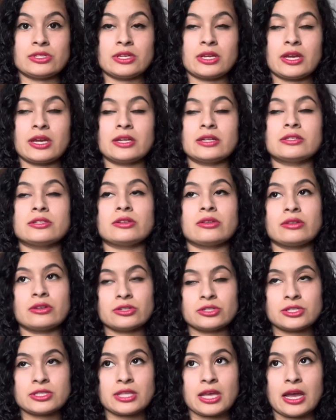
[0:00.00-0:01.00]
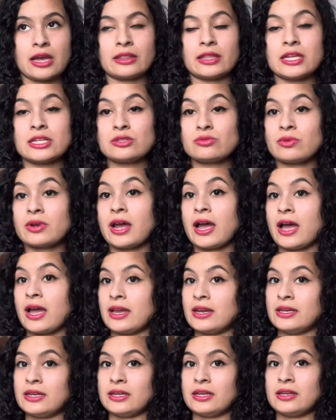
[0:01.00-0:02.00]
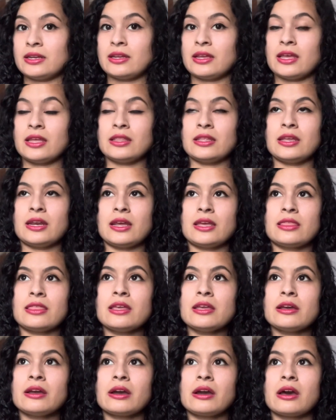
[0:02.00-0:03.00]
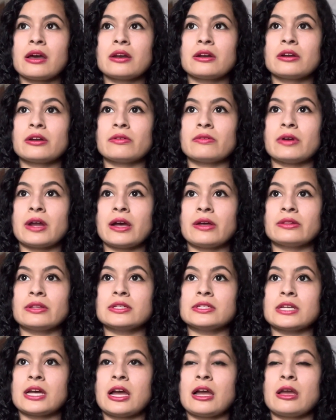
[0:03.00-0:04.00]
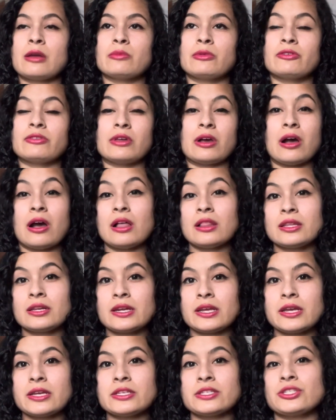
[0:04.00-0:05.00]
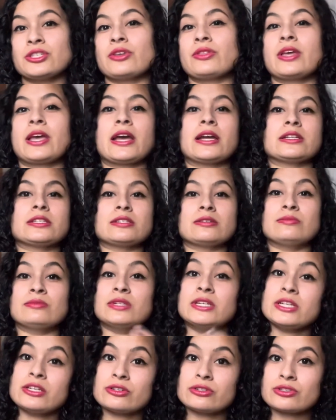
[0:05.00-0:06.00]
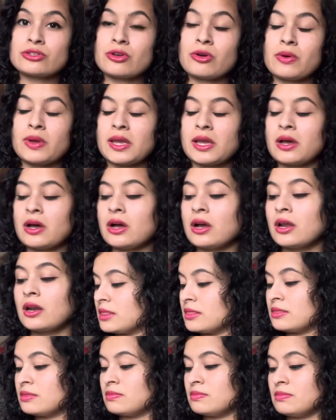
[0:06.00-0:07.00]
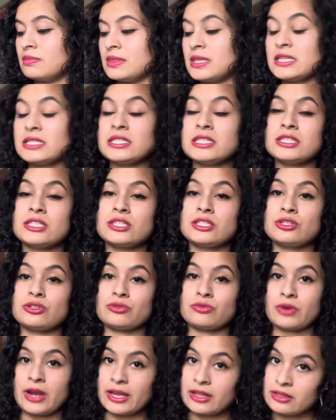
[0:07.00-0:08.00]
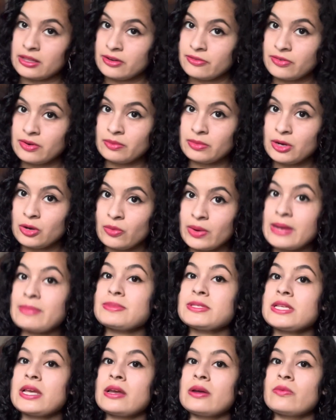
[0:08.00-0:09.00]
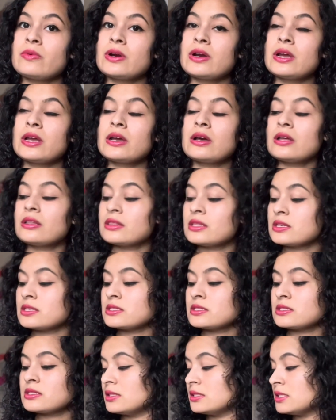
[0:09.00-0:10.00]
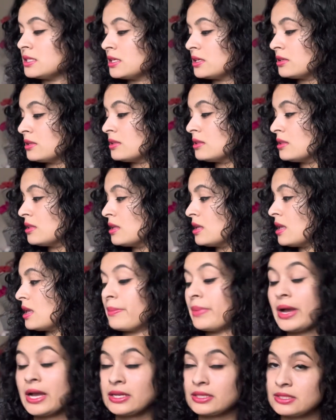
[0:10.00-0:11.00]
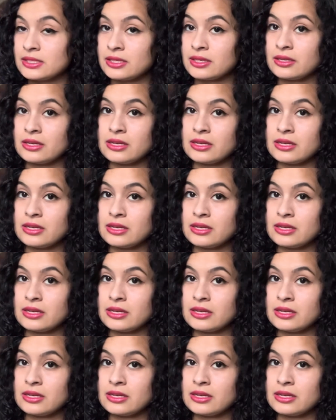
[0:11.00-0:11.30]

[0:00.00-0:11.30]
you get. So there's that. That's what I did. And then I think I got it around the time of the holidays, so they had some deals going on. This is directly from their website where I got this deal, but